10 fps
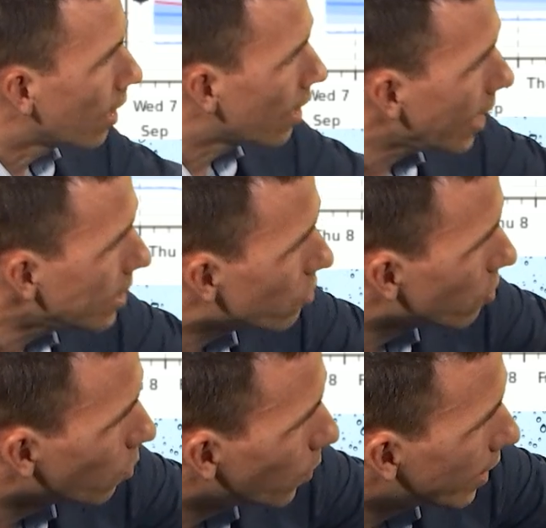later
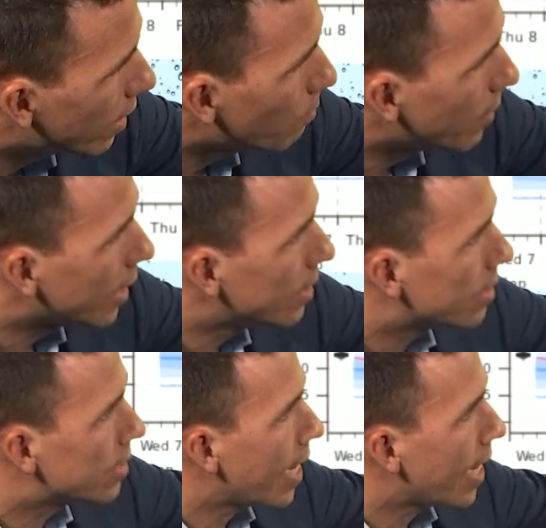in the week begin to